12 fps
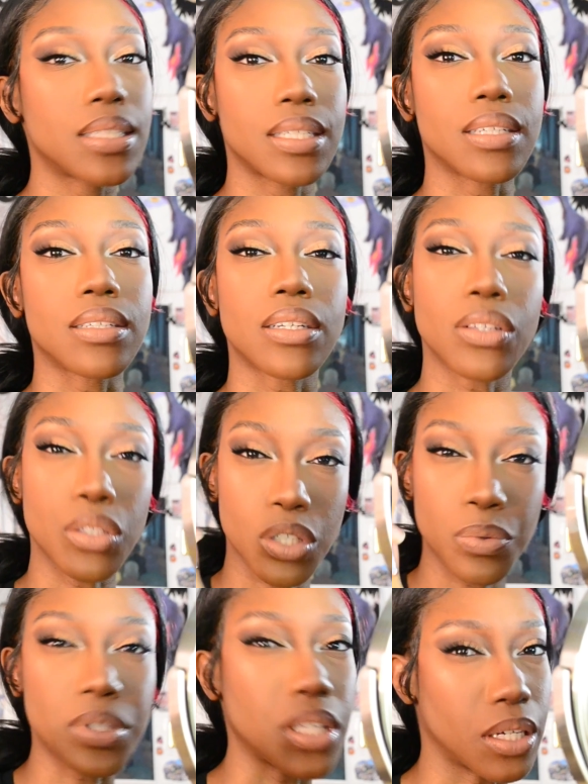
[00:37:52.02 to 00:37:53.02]
a tingling. Let's
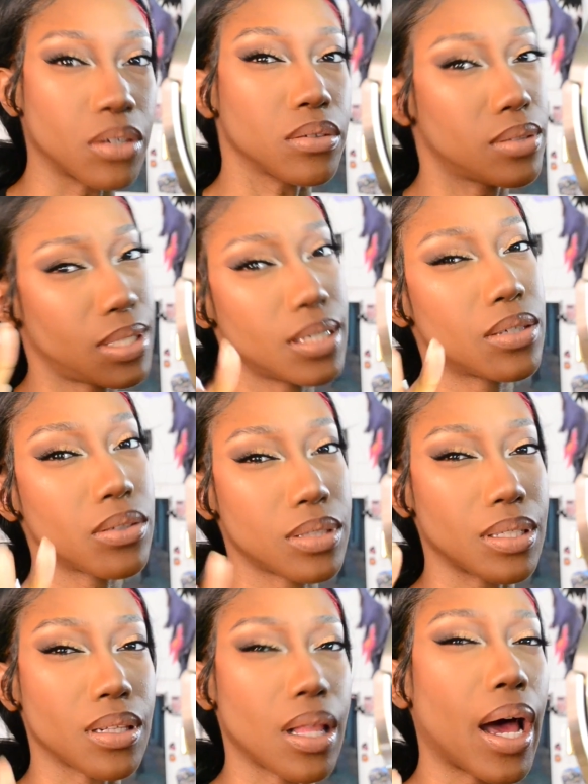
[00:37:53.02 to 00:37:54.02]
go with tingle.
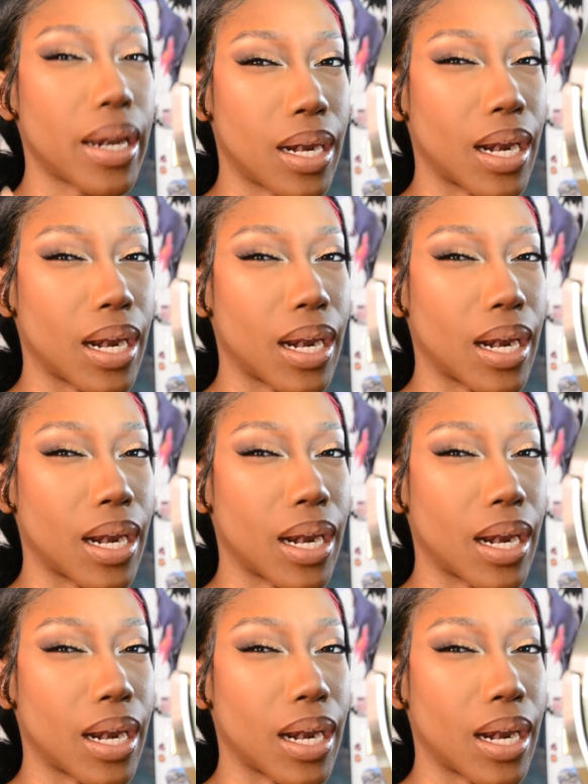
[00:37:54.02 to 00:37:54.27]
Tingle's a lot